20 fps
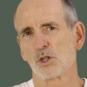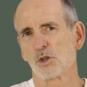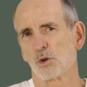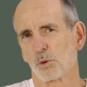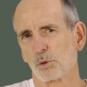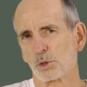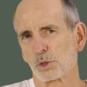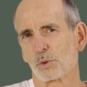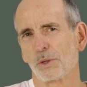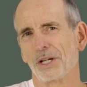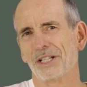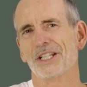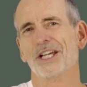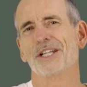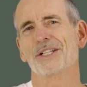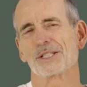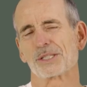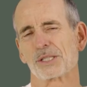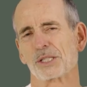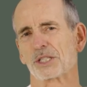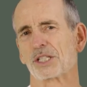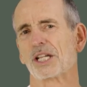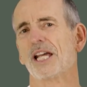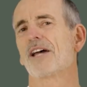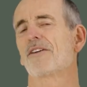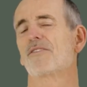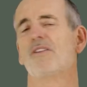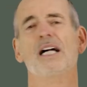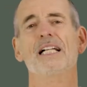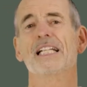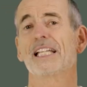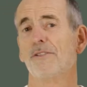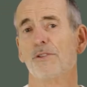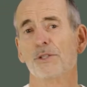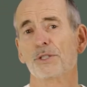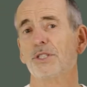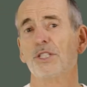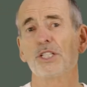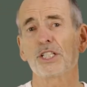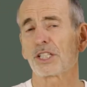And so it nourishes
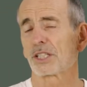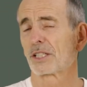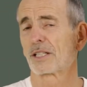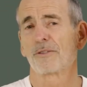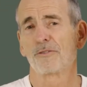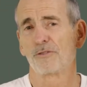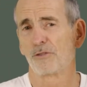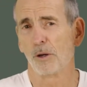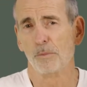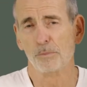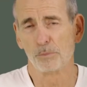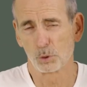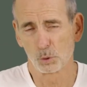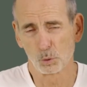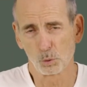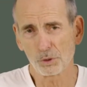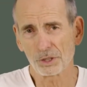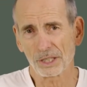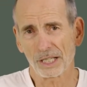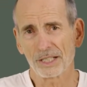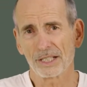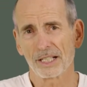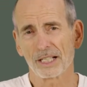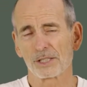itself not by blood,